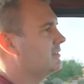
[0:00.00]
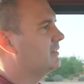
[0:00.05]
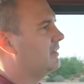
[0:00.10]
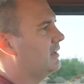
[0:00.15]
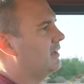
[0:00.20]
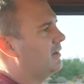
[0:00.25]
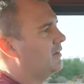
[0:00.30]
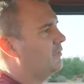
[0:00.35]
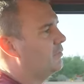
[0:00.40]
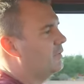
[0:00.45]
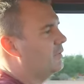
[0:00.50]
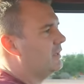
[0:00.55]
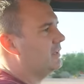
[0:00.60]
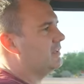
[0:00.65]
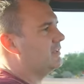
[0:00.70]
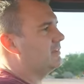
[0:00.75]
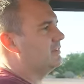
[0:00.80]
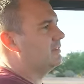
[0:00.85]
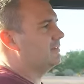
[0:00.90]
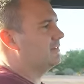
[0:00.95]
uh,
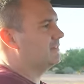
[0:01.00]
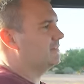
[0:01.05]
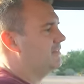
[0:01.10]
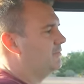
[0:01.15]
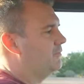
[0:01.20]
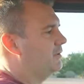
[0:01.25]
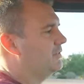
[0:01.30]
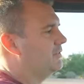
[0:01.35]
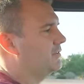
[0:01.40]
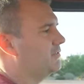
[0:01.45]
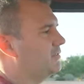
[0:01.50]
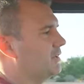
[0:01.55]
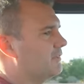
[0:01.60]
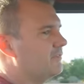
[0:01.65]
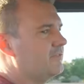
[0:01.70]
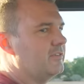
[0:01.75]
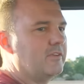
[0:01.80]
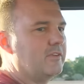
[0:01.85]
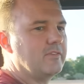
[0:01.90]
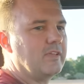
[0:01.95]
what what the truck
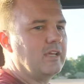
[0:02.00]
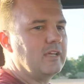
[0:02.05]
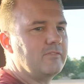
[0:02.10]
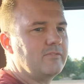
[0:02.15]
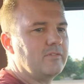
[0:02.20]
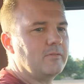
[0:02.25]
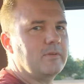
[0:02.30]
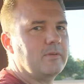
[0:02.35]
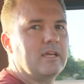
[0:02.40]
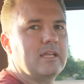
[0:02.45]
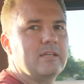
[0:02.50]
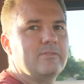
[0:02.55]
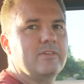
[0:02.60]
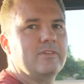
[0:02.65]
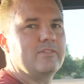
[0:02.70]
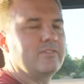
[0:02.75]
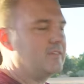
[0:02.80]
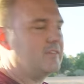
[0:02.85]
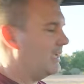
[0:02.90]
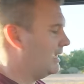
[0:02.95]
feels like from kind of a
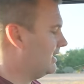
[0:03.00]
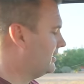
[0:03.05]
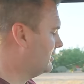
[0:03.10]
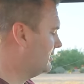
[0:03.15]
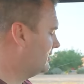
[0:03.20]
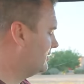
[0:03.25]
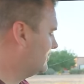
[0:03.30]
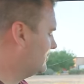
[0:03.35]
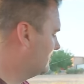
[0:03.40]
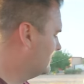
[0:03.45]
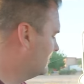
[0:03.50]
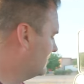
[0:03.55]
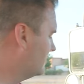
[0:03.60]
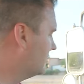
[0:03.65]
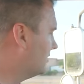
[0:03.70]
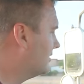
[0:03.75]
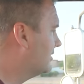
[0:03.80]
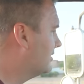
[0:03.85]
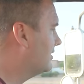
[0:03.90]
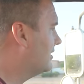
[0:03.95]
standing.
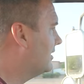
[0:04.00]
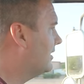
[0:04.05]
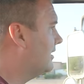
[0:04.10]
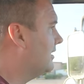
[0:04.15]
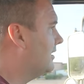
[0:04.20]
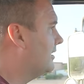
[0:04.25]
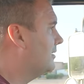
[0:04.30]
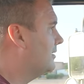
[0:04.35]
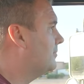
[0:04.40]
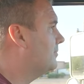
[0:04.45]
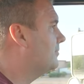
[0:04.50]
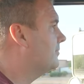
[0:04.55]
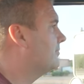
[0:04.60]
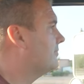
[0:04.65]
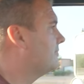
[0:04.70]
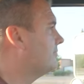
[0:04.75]
Um,